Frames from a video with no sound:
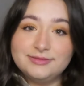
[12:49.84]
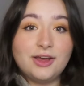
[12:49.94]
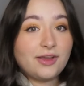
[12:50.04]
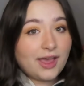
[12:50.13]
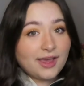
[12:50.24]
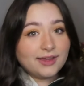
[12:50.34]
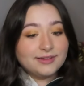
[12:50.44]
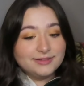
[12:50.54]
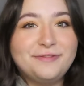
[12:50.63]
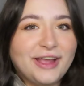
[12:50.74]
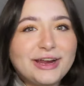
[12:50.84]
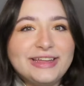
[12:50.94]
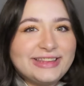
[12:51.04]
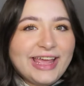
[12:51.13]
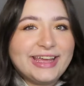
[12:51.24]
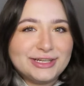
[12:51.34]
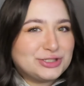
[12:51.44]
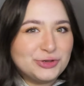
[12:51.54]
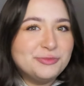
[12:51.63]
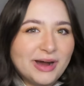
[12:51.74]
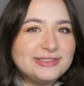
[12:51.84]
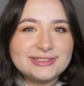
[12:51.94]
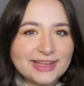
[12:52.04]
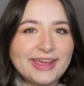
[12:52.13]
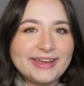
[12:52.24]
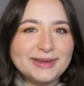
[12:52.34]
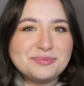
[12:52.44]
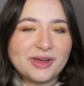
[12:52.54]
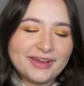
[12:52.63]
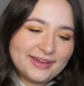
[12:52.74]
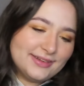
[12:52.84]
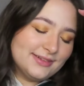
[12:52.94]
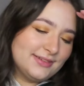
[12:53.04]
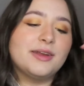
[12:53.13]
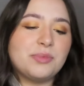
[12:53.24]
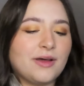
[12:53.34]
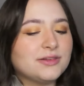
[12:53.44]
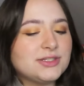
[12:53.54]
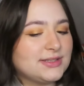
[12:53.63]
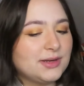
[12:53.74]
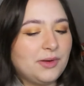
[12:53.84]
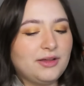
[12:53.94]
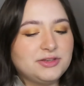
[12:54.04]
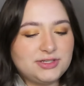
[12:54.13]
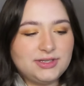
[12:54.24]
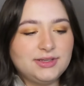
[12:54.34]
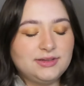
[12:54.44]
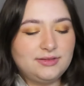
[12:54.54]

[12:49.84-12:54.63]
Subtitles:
Okay. Very late, 2 months late, but an apology's an apology.